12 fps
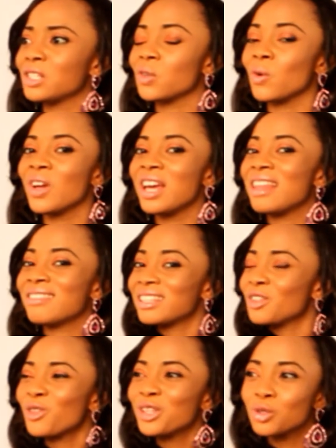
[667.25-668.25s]
So
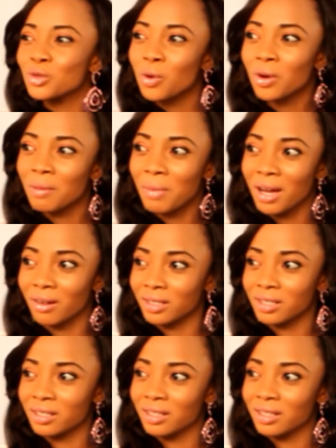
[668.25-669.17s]
there's nothing to talk about.